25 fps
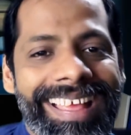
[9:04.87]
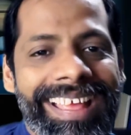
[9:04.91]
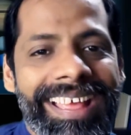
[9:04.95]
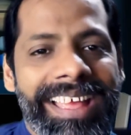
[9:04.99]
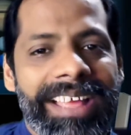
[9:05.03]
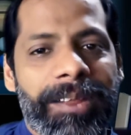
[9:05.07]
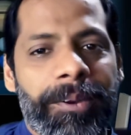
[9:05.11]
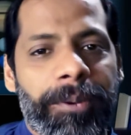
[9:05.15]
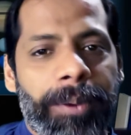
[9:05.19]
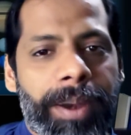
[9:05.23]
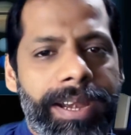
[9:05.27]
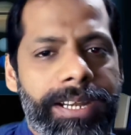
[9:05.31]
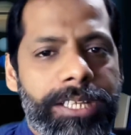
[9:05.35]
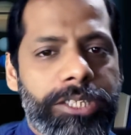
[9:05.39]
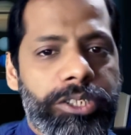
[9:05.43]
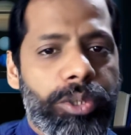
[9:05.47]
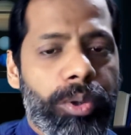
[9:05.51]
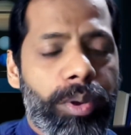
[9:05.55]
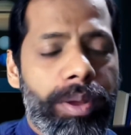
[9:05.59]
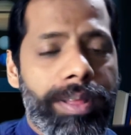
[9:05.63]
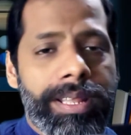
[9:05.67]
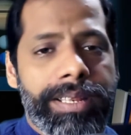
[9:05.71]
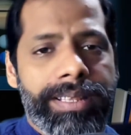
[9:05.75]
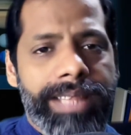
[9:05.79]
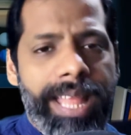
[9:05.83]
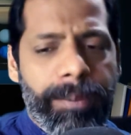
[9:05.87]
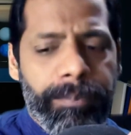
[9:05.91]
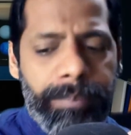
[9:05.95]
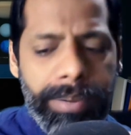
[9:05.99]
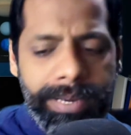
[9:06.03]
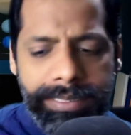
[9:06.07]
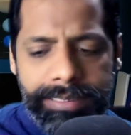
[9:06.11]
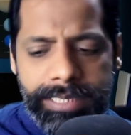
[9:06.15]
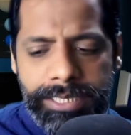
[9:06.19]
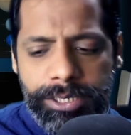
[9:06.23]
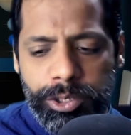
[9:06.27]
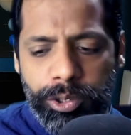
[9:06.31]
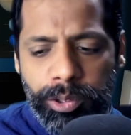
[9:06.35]
Right? So that
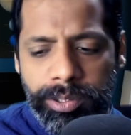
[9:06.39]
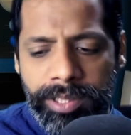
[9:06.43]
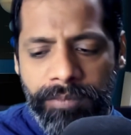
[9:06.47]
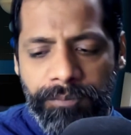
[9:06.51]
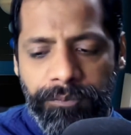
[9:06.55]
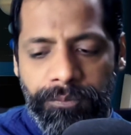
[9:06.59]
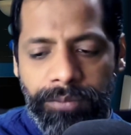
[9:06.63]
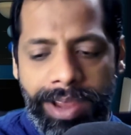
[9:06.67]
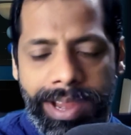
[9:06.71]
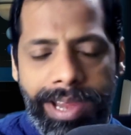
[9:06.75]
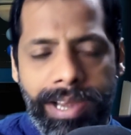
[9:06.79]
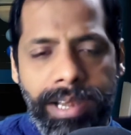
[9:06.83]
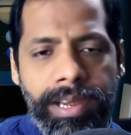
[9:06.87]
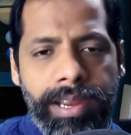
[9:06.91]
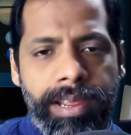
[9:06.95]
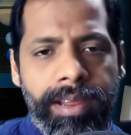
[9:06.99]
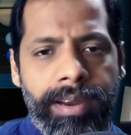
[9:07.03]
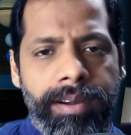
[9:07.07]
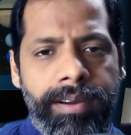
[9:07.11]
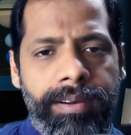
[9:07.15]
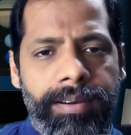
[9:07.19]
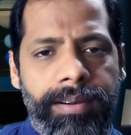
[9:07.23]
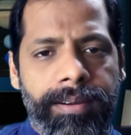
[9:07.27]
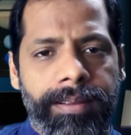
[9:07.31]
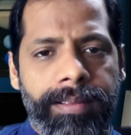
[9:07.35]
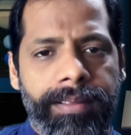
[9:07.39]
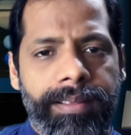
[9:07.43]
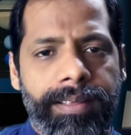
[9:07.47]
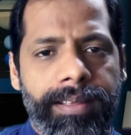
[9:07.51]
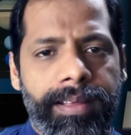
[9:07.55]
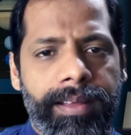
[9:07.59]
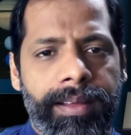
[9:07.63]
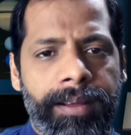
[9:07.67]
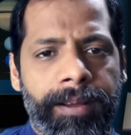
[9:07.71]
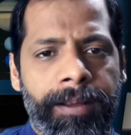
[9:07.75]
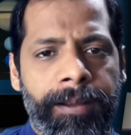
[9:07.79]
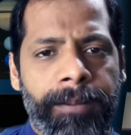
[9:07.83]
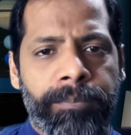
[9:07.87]
brings us to the failure,
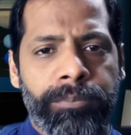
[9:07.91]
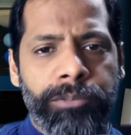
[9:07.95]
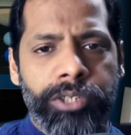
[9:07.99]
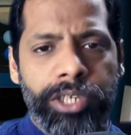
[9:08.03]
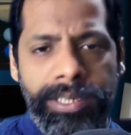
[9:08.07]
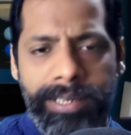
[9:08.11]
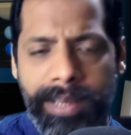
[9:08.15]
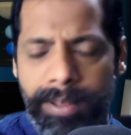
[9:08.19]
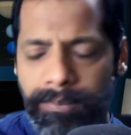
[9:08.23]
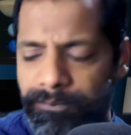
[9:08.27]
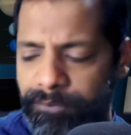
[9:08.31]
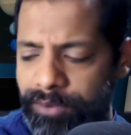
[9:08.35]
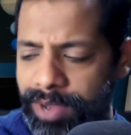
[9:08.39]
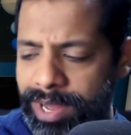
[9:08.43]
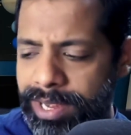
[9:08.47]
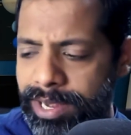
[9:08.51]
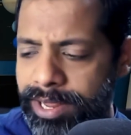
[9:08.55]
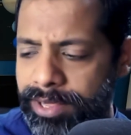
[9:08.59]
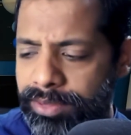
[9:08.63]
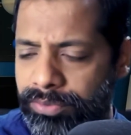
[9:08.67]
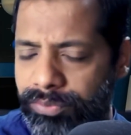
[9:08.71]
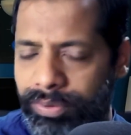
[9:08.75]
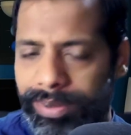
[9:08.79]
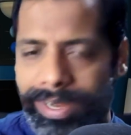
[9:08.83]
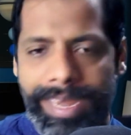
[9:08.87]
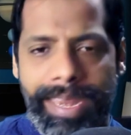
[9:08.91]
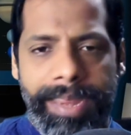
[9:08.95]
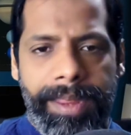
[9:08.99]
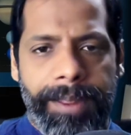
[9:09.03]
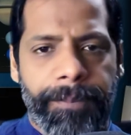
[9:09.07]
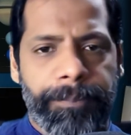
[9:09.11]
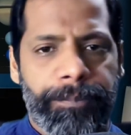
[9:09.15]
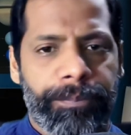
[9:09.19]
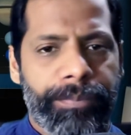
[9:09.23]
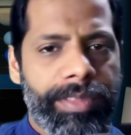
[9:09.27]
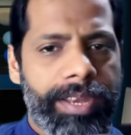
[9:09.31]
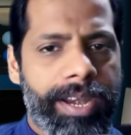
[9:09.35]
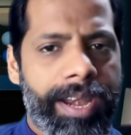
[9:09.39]
GTM failure 3,
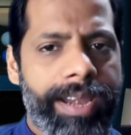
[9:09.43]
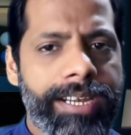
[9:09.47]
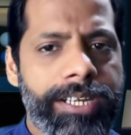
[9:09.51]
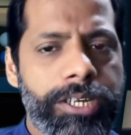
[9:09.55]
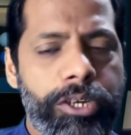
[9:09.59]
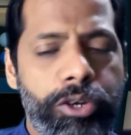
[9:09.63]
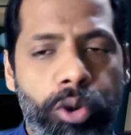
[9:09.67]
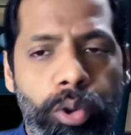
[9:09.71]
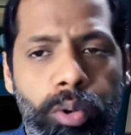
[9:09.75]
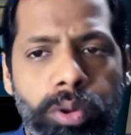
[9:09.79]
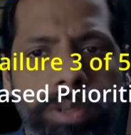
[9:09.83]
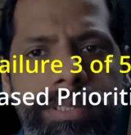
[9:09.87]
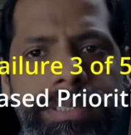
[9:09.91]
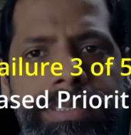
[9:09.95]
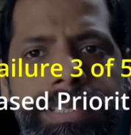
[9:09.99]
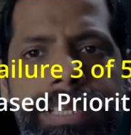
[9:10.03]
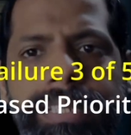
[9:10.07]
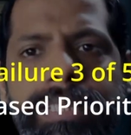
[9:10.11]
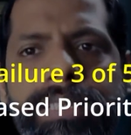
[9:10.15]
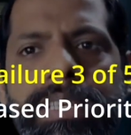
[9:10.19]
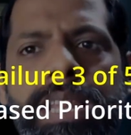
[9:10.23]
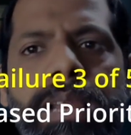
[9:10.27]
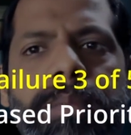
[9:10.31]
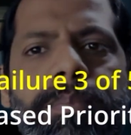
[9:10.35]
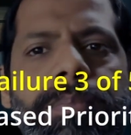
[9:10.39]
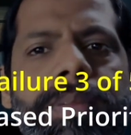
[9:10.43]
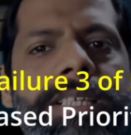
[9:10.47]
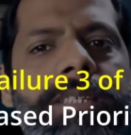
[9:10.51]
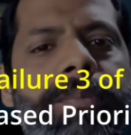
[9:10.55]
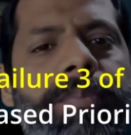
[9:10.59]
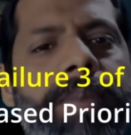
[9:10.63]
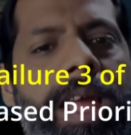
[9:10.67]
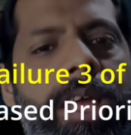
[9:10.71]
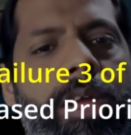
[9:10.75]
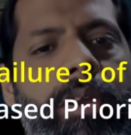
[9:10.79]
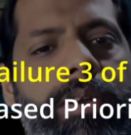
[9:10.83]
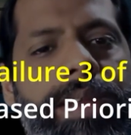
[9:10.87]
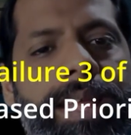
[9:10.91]
right? No signal-based
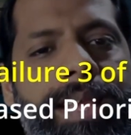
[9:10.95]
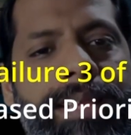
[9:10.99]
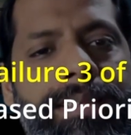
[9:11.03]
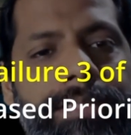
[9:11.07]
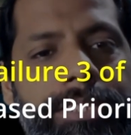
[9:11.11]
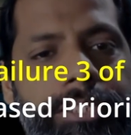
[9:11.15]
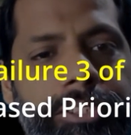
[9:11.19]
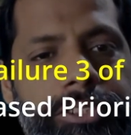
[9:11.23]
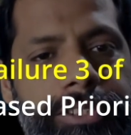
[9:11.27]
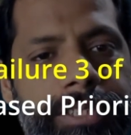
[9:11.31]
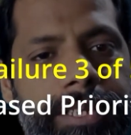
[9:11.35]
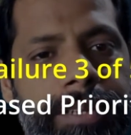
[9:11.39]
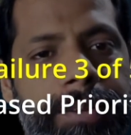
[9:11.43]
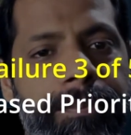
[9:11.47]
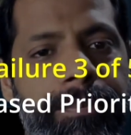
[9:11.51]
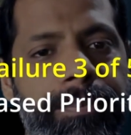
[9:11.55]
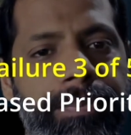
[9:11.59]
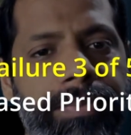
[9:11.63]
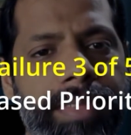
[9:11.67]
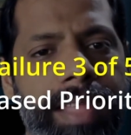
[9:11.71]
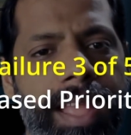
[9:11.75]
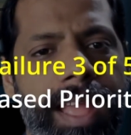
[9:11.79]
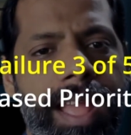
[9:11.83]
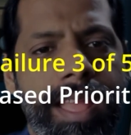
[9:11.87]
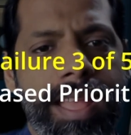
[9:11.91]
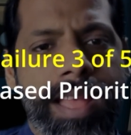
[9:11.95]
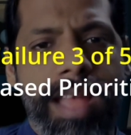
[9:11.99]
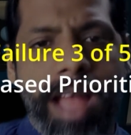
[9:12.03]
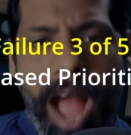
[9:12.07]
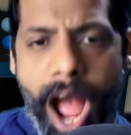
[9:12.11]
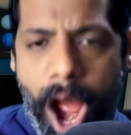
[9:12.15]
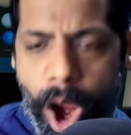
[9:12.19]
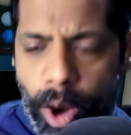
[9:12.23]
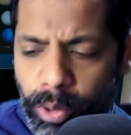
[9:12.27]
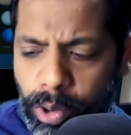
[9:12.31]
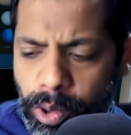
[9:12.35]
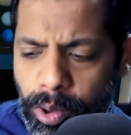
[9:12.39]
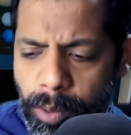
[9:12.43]
priority.
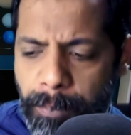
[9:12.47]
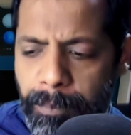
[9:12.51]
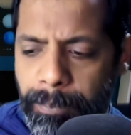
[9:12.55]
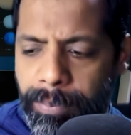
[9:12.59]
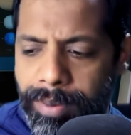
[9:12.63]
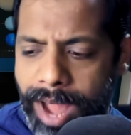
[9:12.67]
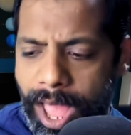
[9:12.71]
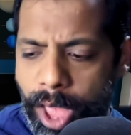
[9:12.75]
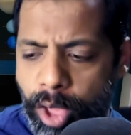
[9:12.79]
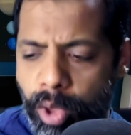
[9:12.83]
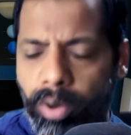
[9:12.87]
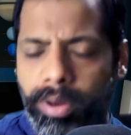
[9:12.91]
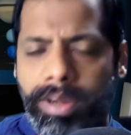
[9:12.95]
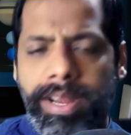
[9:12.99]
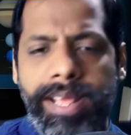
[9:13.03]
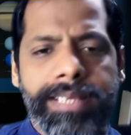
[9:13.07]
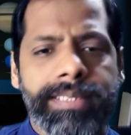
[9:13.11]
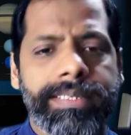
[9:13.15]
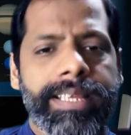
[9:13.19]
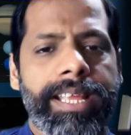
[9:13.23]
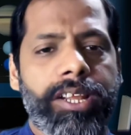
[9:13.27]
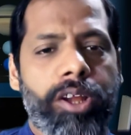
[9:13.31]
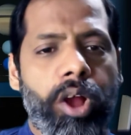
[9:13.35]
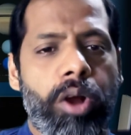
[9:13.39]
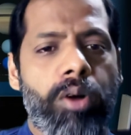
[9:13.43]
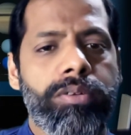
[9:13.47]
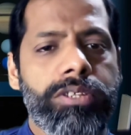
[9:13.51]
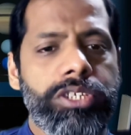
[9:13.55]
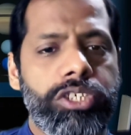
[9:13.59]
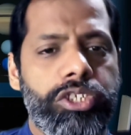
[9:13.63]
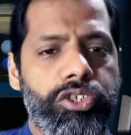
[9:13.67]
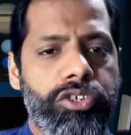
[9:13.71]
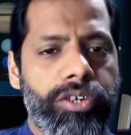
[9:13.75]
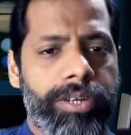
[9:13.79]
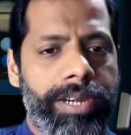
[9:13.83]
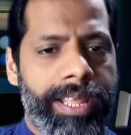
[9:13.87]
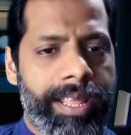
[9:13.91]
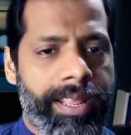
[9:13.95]
How do you prioritize accounts
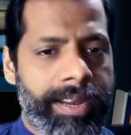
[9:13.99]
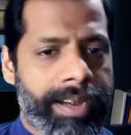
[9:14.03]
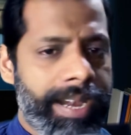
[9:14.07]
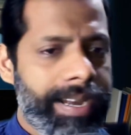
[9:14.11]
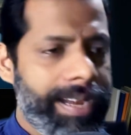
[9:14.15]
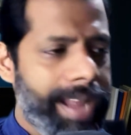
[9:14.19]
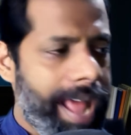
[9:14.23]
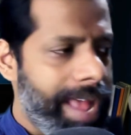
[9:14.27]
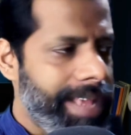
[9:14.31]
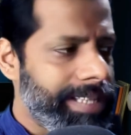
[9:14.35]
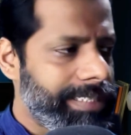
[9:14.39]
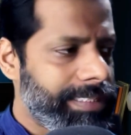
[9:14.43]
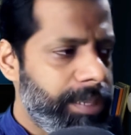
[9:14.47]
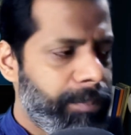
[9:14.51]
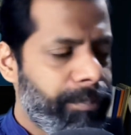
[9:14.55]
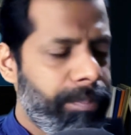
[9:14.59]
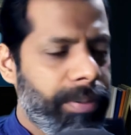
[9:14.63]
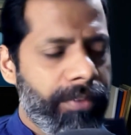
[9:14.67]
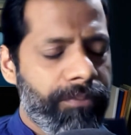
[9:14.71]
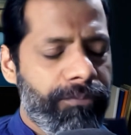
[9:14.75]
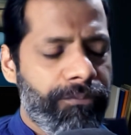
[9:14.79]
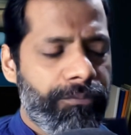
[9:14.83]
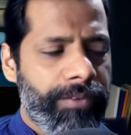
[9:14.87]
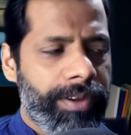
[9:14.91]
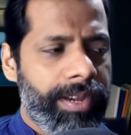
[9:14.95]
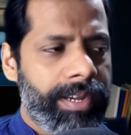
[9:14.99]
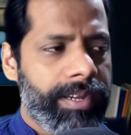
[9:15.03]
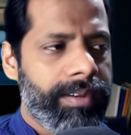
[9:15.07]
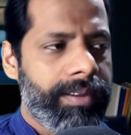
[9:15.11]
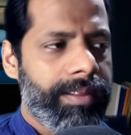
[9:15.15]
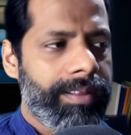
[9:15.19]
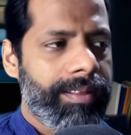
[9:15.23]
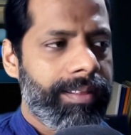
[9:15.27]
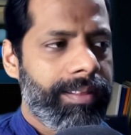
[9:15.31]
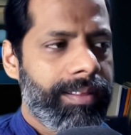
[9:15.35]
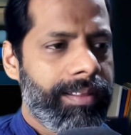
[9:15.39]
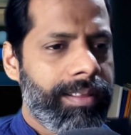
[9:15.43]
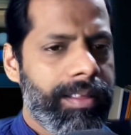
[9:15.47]
today, right? ICP fit,
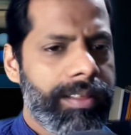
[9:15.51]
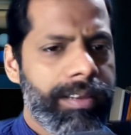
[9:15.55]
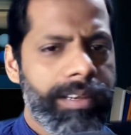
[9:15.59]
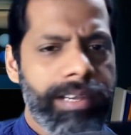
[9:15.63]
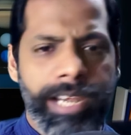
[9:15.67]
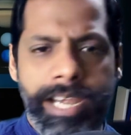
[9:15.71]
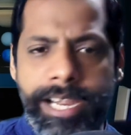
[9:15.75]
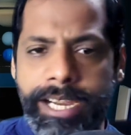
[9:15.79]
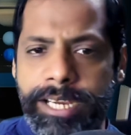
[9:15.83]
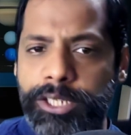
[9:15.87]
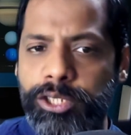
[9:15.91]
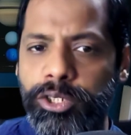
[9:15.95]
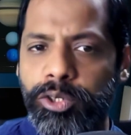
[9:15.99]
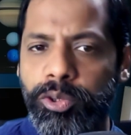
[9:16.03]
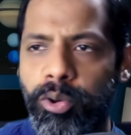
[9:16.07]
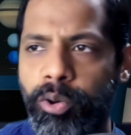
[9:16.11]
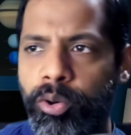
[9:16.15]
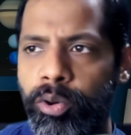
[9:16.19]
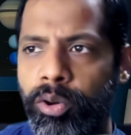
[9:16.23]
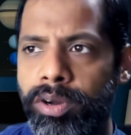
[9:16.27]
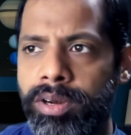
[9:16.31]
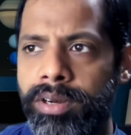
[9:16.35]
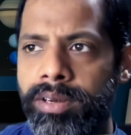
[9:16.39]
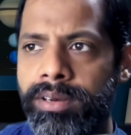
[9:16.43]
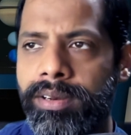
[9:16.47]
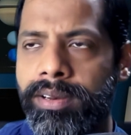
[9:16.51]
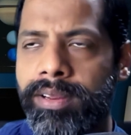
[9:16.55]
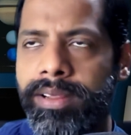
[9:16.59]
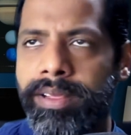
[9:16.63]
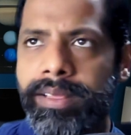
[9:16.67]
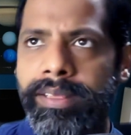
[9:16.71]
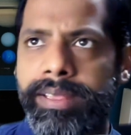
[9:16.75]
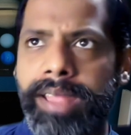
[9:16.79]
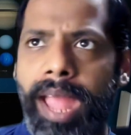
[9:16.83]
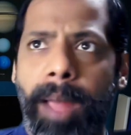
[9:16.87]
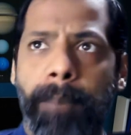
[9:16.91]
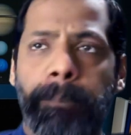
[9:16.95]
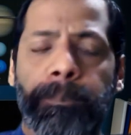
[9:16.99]
lead score,
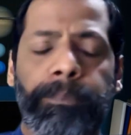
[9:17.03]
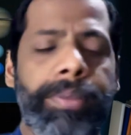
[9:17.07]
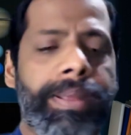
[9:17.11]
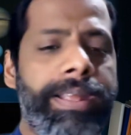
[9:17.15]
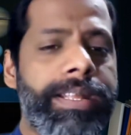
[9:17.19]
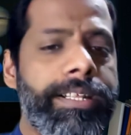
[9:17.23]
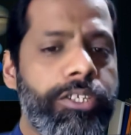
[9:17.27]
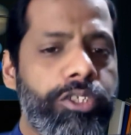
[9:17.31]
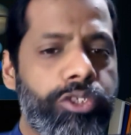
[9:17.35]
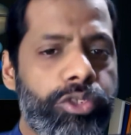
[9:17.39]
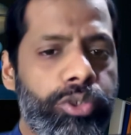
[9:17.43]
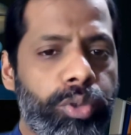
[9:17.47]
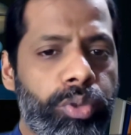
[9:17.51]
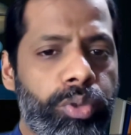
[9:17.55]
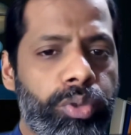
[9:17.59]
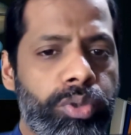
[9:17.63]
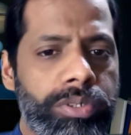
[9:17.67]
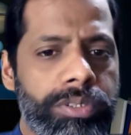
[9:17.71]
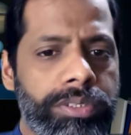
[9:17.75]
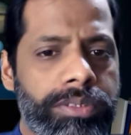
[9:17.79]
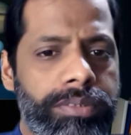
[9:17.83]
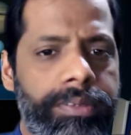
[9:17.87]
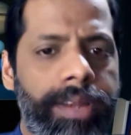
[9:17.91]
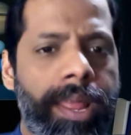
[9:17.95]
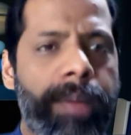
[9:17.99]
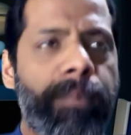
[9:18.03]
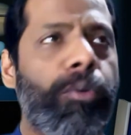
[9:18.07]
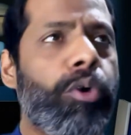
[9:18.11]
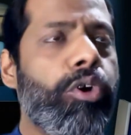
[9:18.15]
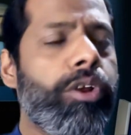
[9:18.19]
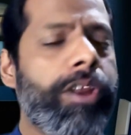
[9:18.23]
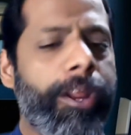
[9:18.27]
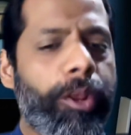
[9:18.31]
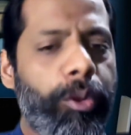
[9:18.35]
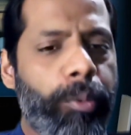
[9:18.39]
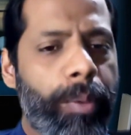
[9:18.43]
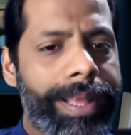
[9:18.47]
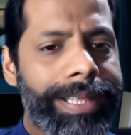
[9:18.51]
campaign source, demo
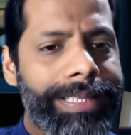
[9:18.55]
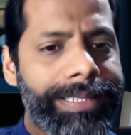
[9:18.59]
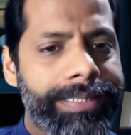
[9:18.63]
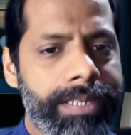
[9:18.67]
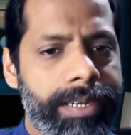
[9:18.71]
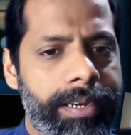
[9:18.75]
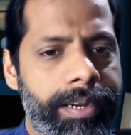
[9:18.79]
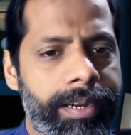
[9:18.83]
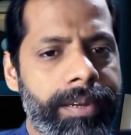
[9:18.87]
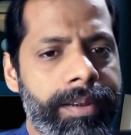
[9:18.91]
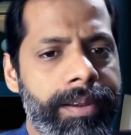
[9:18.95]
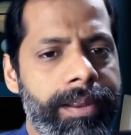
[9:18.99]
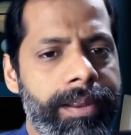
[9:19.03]
requested.